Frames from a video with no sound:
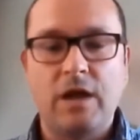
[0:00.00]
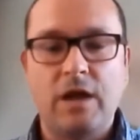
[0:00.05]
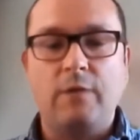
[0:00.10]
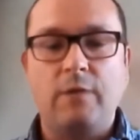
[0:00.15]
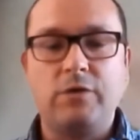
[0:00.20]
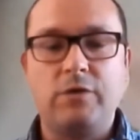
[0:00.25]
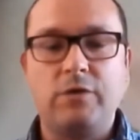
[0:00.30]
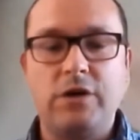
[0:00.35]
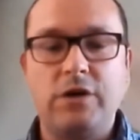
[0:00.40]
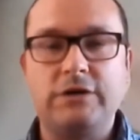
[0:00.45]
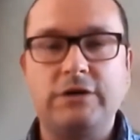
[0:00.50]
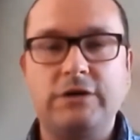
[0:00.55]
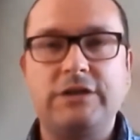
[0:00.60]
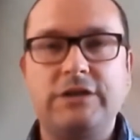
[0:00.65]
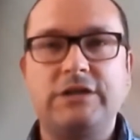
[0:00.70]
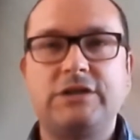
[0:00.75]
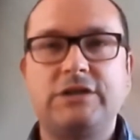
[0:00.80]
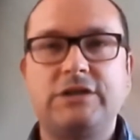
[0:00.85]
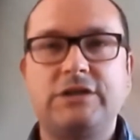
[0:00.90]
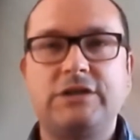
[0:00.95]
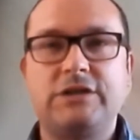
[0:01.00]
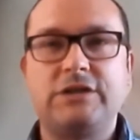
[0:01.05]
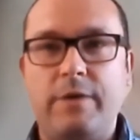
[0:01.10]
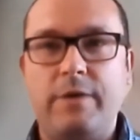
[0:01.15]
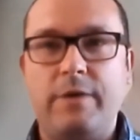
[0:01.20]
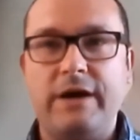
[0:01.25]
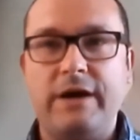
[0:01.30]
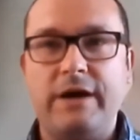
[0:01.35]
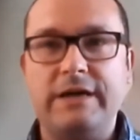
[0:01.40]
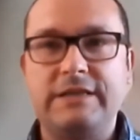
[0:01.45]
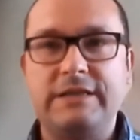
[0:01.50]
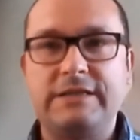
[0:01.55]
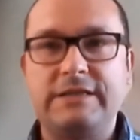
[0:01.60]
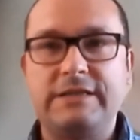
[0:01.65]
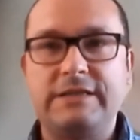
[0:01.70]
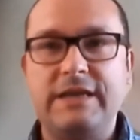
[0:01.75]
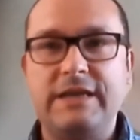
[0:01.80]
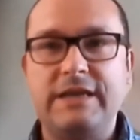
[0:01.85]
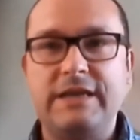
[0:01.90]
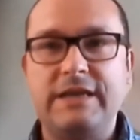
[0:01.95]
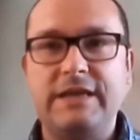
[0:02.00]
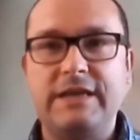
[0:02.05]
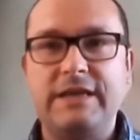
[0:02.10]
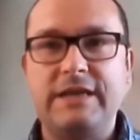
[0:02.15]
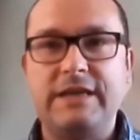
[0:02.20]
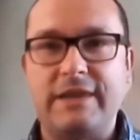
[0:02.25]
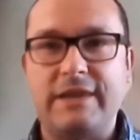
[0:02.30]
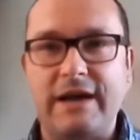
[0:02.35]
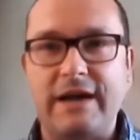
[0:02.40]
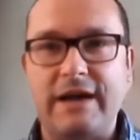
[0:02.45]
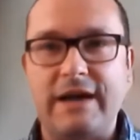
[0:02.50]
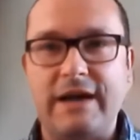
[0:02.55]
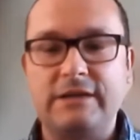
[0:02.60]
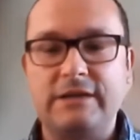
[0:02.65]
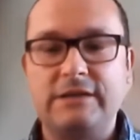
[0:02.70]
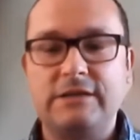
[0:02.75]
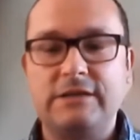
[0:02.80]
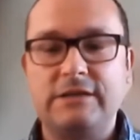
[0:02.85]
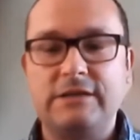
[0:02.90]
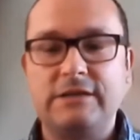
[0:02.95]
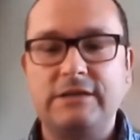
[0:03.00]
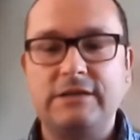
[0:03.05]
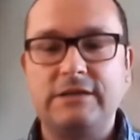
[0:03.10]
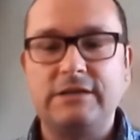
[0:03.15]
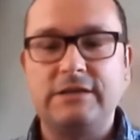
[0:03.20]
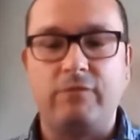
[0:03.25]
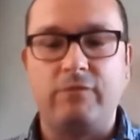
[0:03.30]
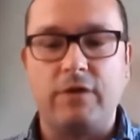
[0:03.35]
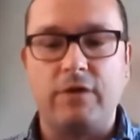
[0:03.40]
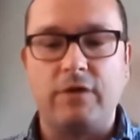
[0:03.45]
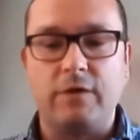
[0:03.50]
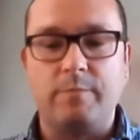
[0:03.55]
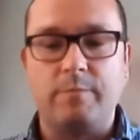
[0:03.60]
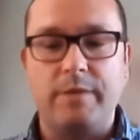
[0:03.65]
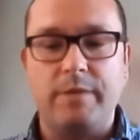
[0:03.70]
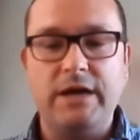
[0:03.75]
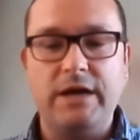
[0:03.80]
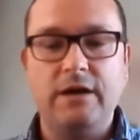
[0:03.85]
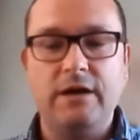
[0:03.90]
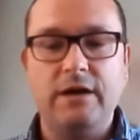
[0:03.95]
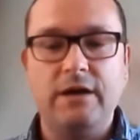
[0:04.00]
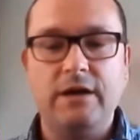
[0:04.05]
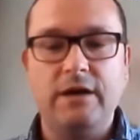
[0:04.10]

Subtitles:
I would like to start by extending my thanks to the people of Rugby